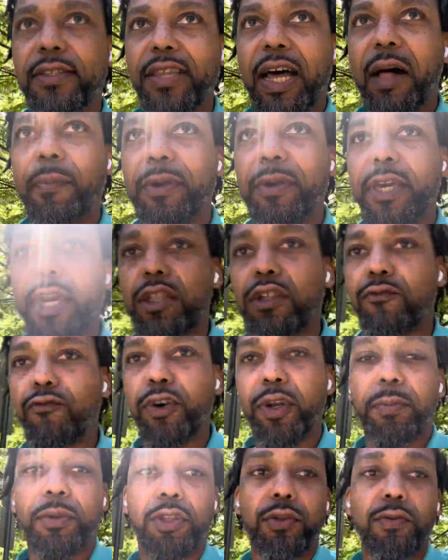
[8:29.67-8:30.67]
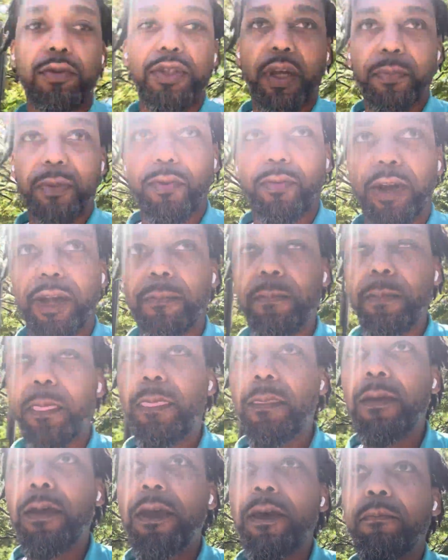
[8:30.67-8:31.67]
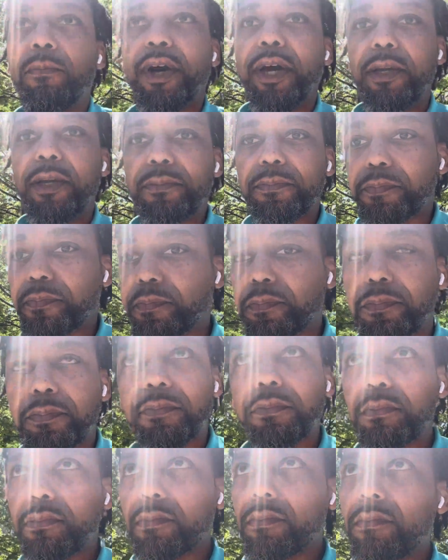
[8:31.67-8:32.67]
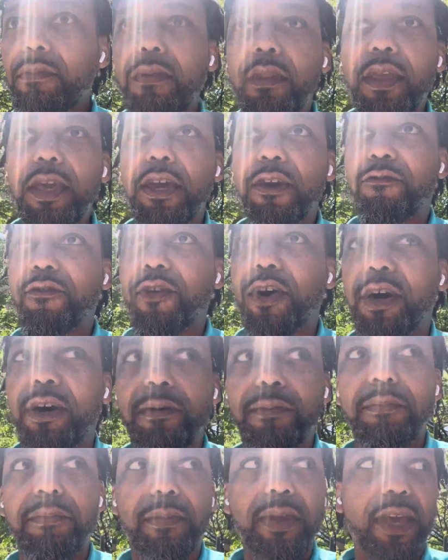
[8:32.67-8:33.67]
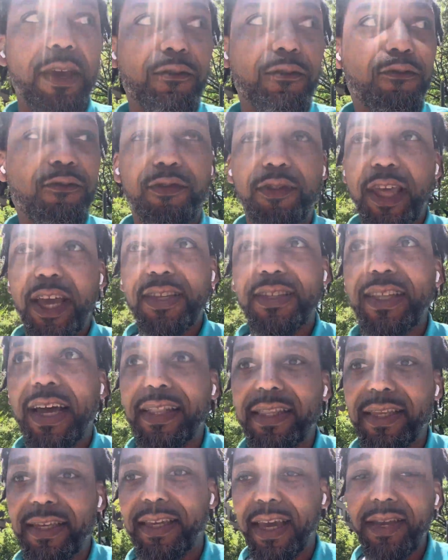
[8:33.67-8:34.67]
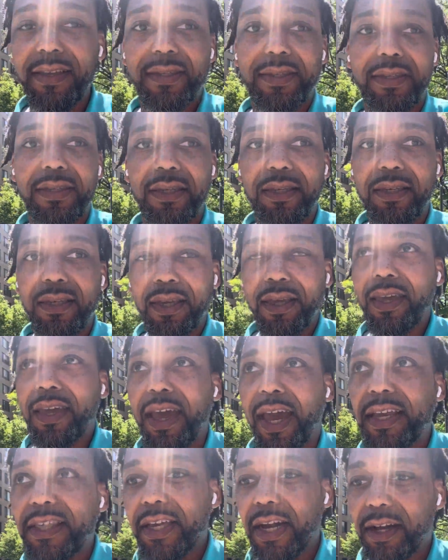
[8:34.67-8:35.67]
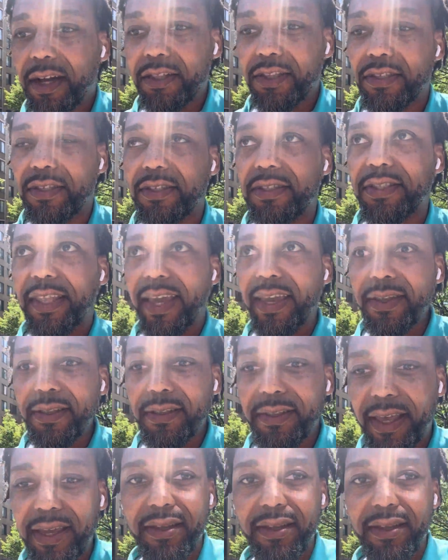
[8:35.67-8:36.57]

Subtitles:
an obligation for them to do something, right? But if that's not the case and y'all just dating,